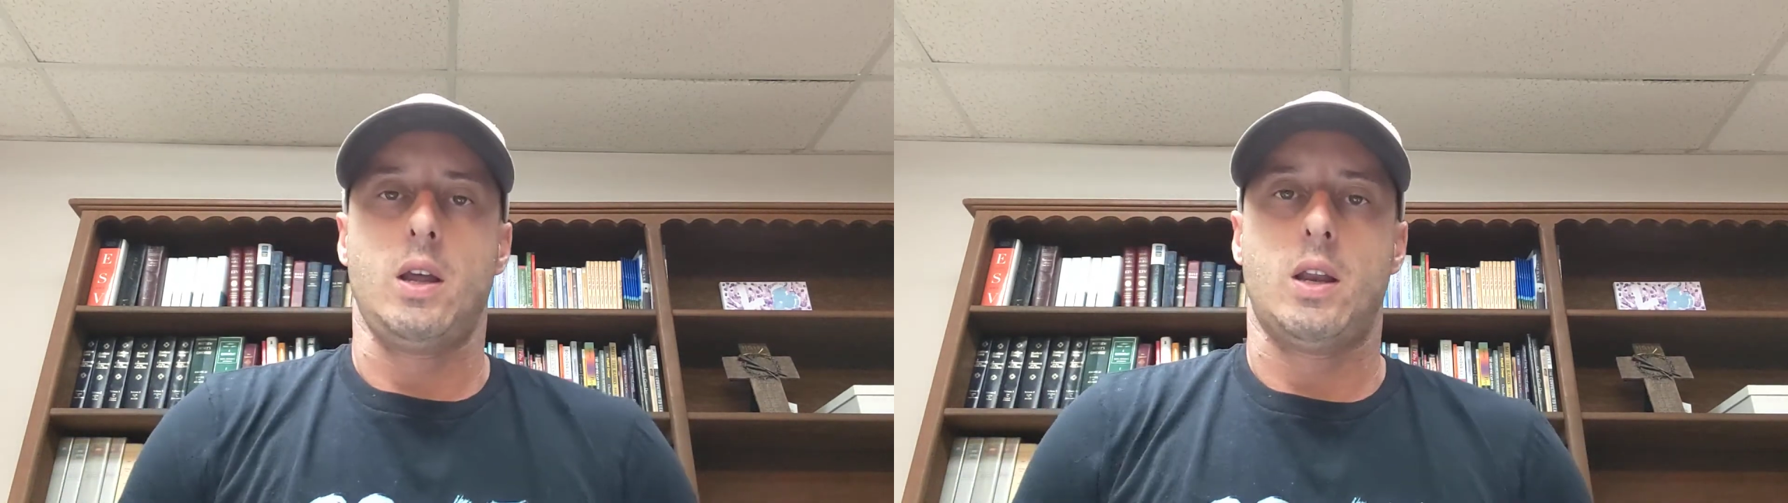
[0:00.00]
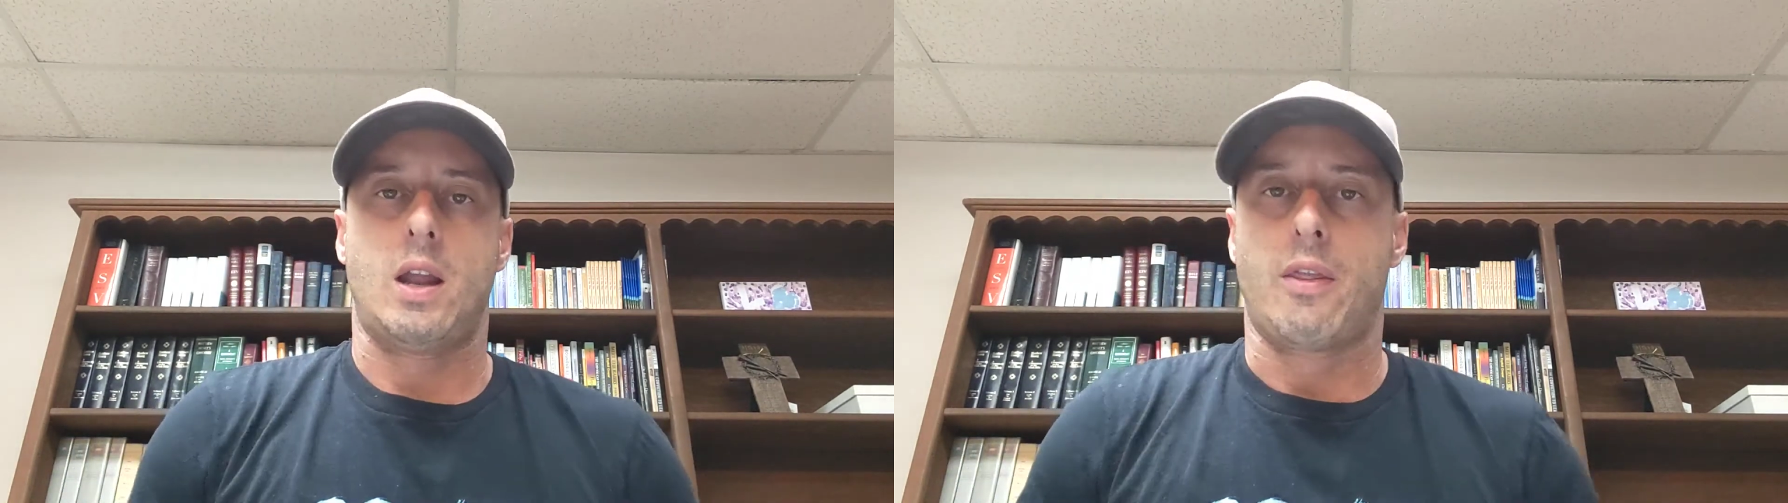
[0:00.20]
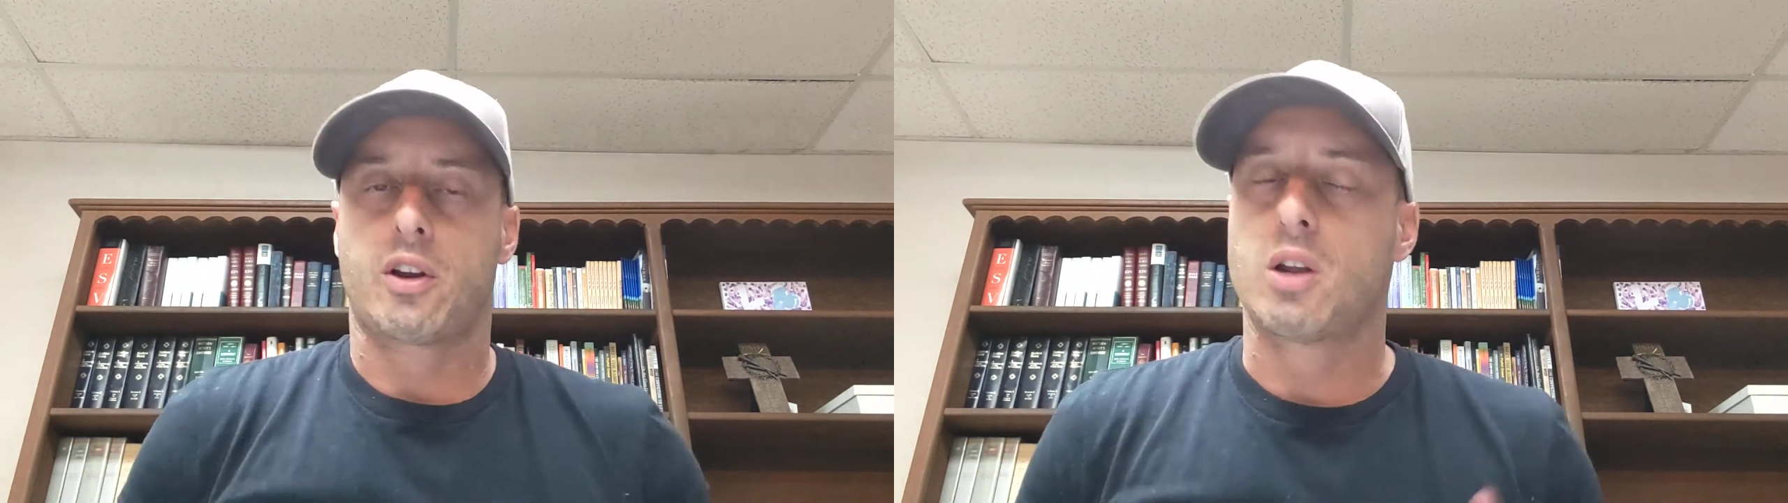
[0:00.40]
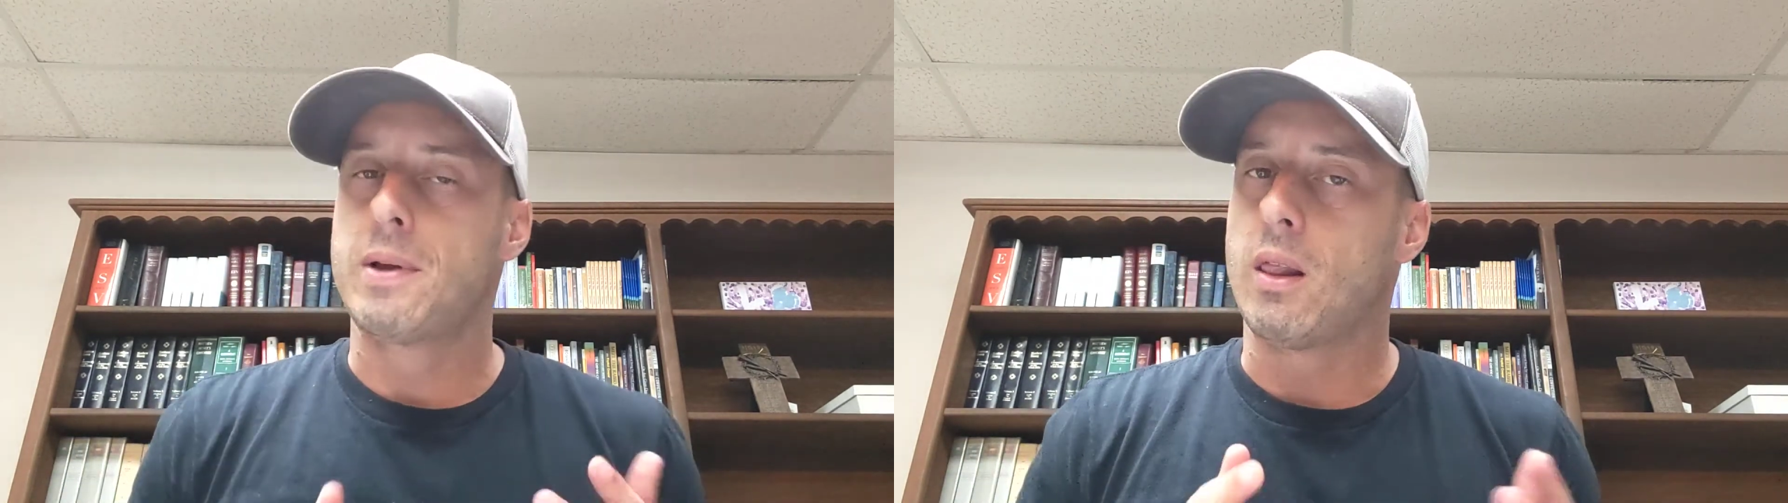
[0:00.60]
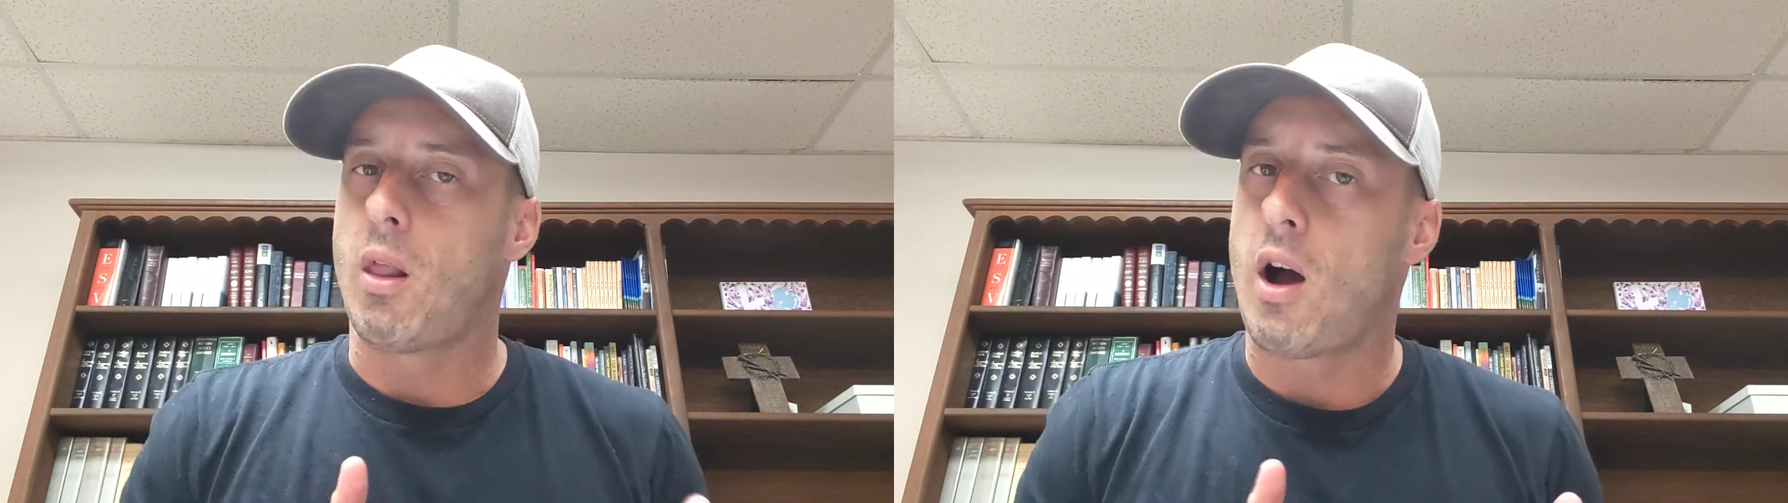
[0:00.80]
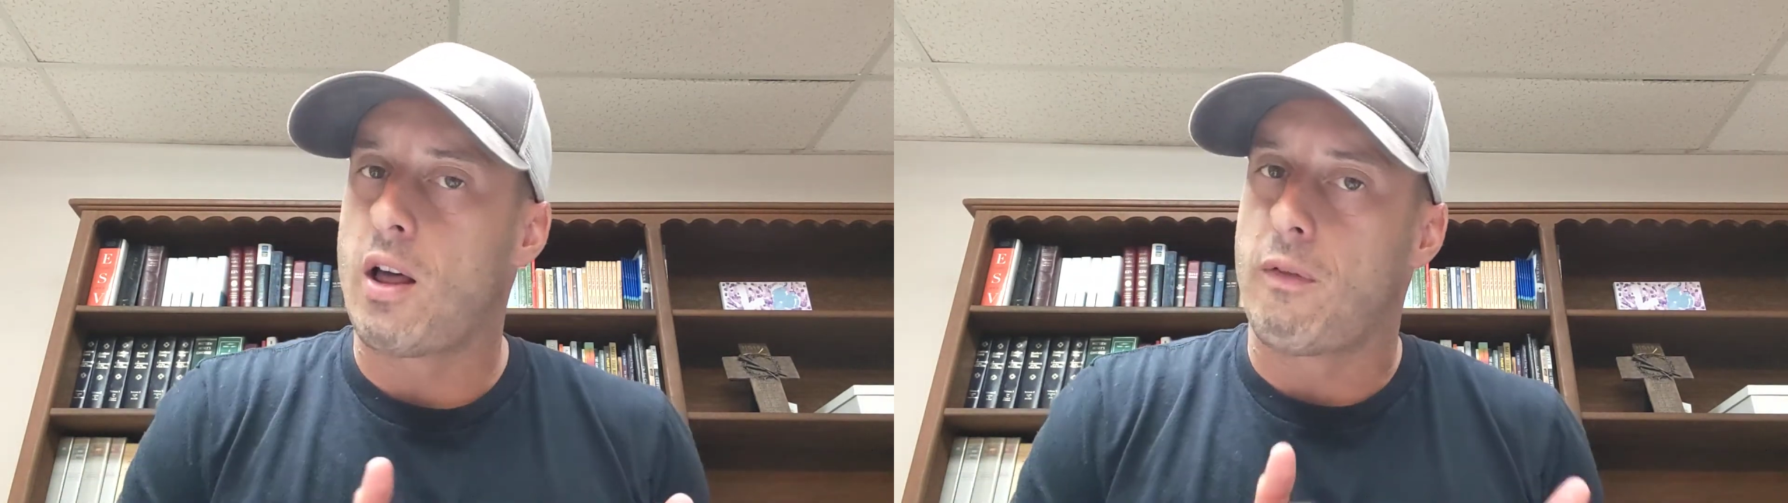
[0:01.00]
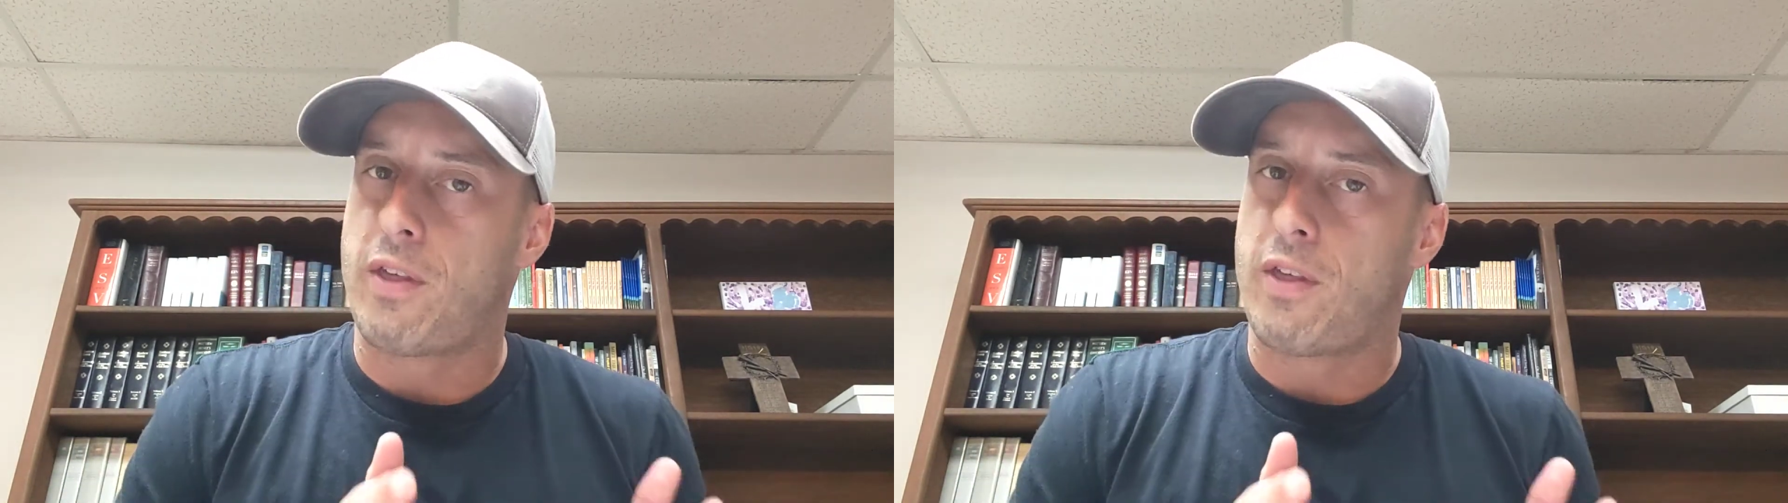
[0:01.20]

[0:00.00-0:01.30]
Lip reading: Now, there could be a lot of